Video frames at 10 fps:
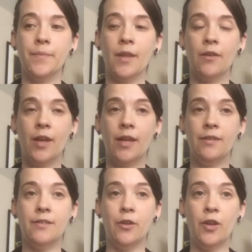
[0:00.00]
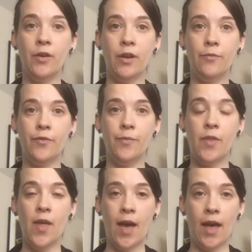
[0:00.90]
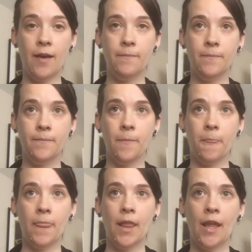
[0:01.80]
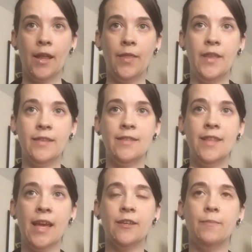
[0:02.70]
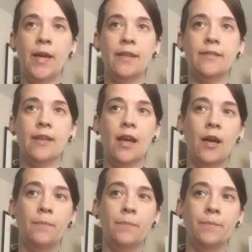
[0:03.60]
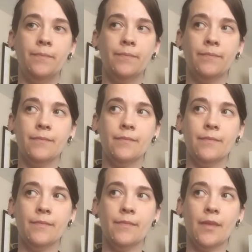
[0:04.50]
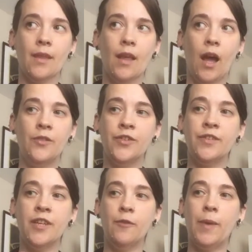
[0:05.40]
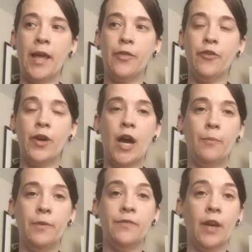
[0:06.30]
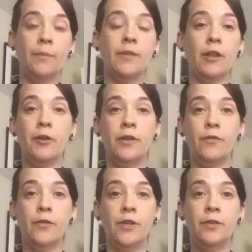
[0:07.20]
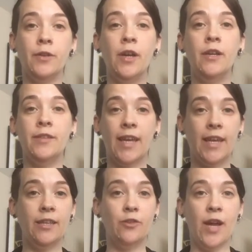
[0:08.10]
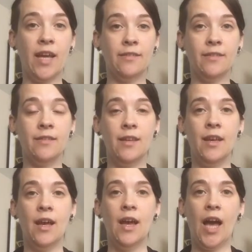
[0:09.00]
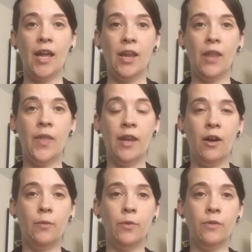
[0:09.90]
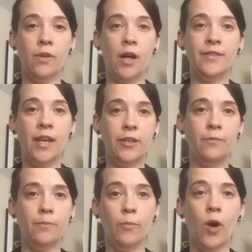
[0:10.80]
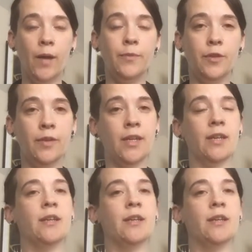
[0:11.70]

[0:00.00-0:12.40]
Okay, so going on from there, this next bit, I'm just going to play it through a couple of times slowly for you to get it in your head, and then I'll tell you what I'm doing.